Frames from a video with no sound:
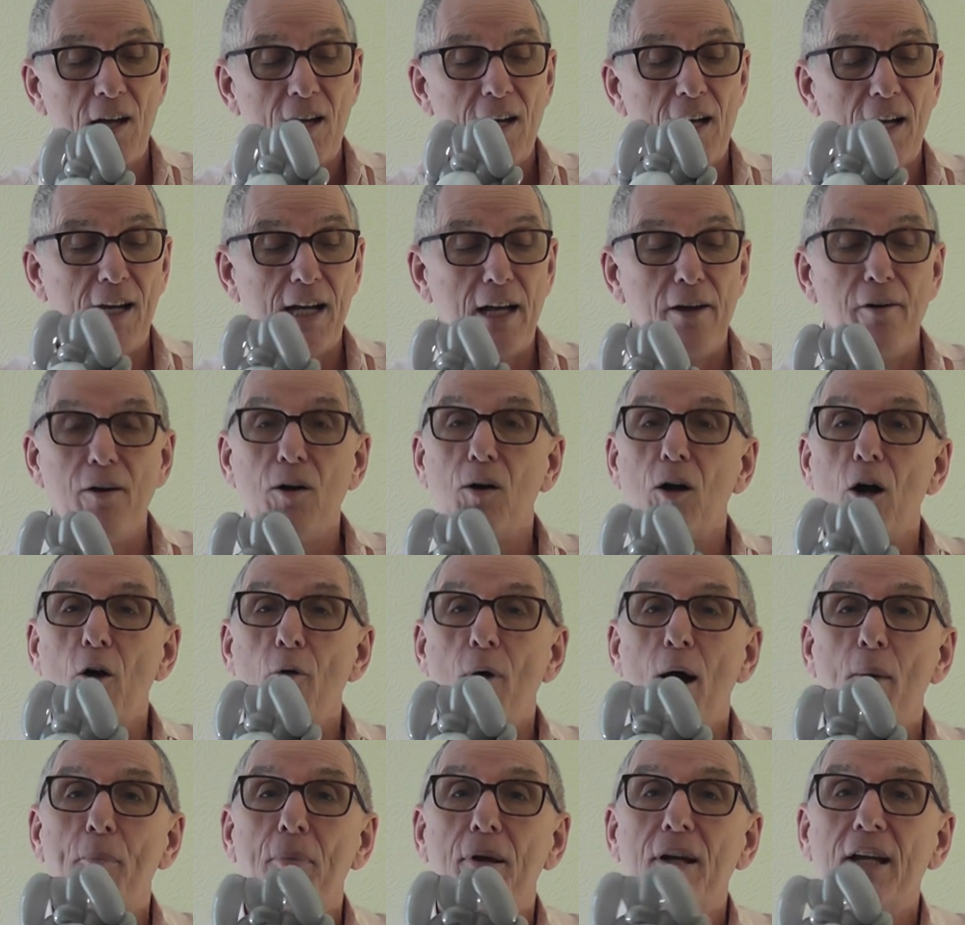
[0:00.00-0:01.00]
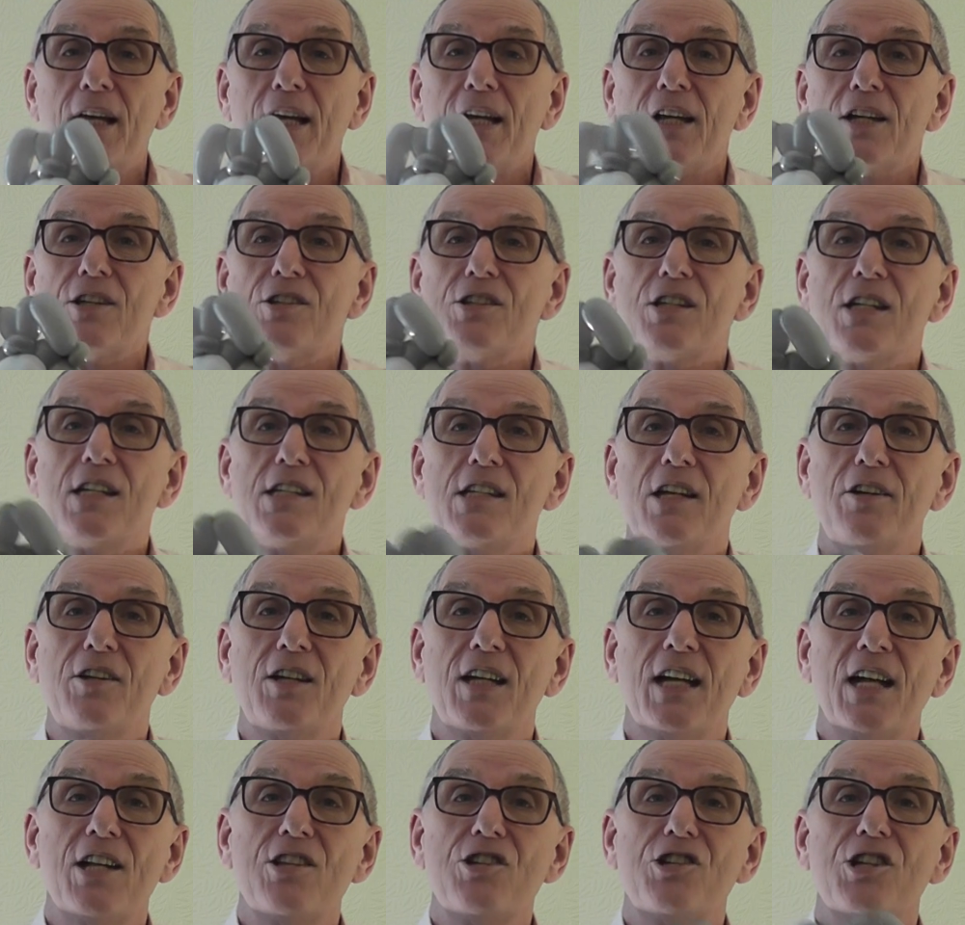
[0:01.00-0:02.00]
and now it'll go up in there, you see, so you
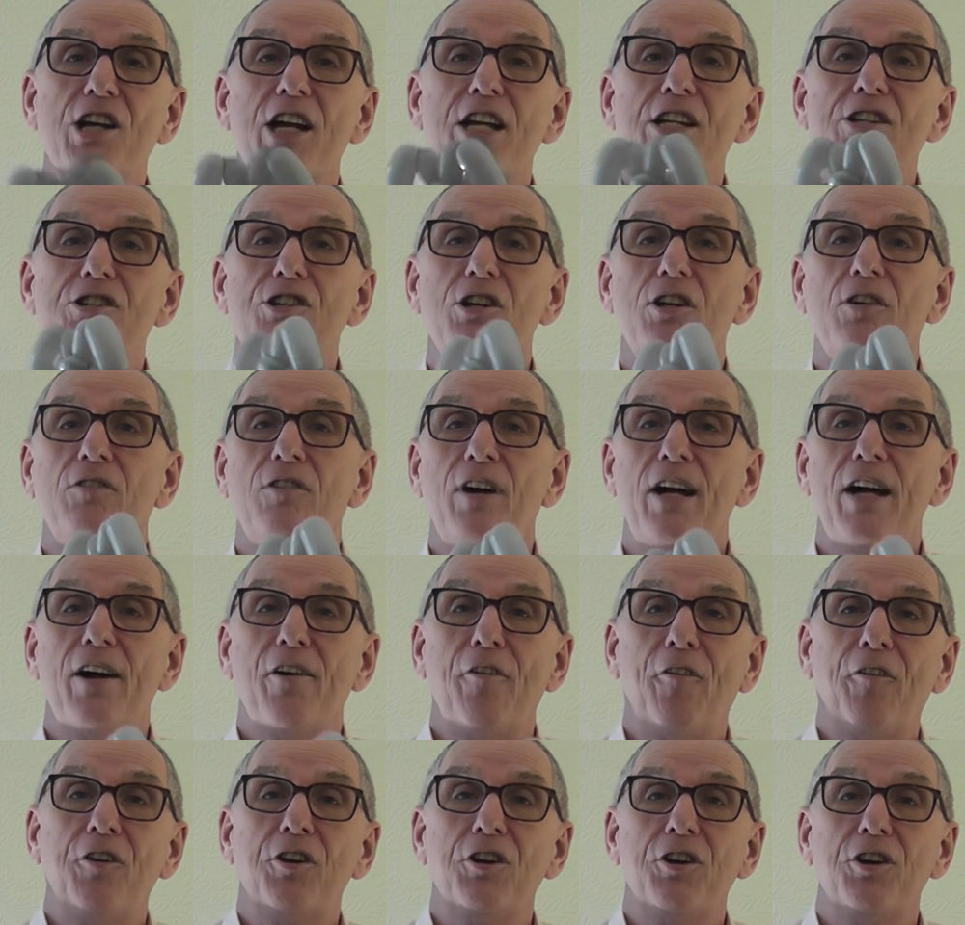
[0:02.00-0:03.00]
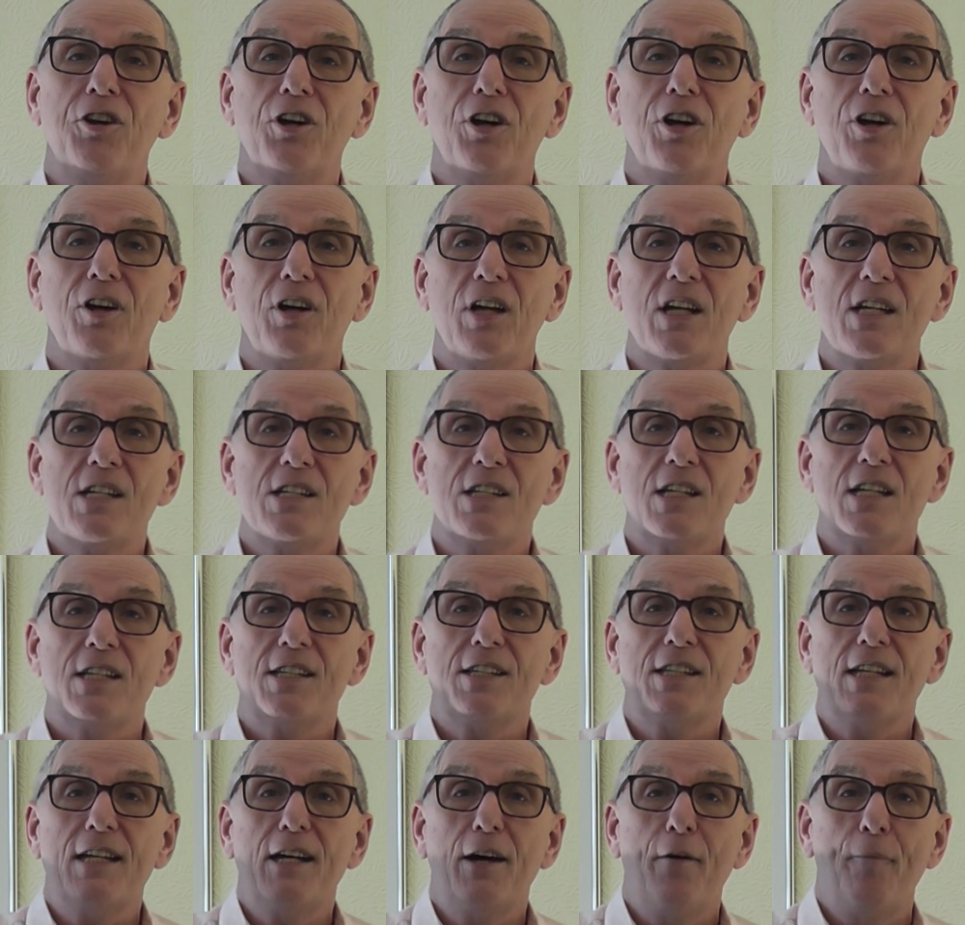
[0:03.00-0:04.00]
can change it around, and he sits
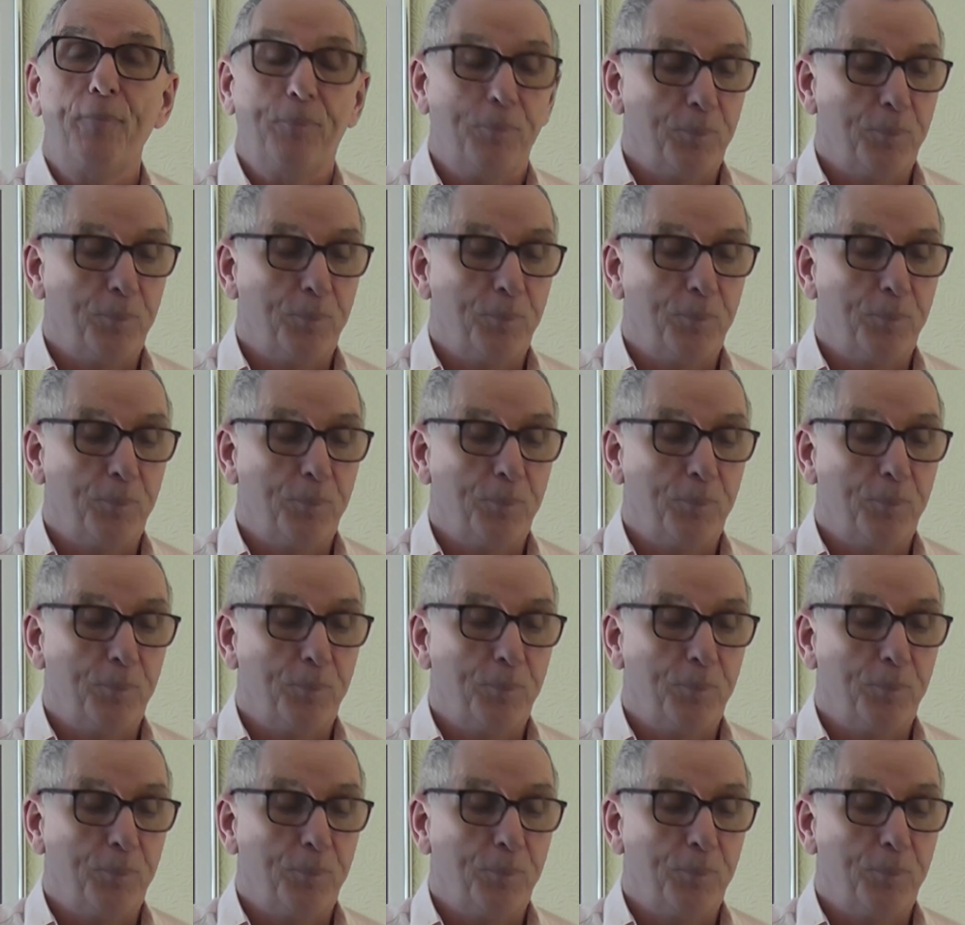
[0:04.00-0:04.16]
there.